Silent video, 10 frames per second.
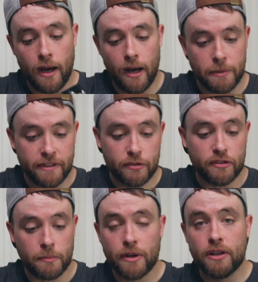But this
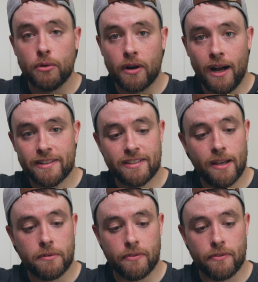was a pretty cool concept